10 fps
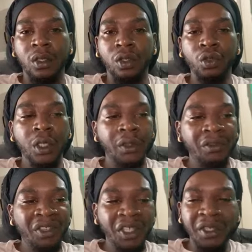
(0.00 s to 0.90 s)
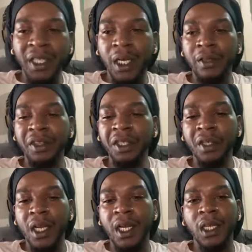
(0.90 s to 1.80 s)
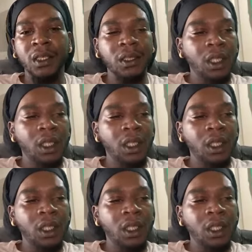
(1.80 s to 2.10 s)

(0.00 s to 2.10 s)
You can theorize.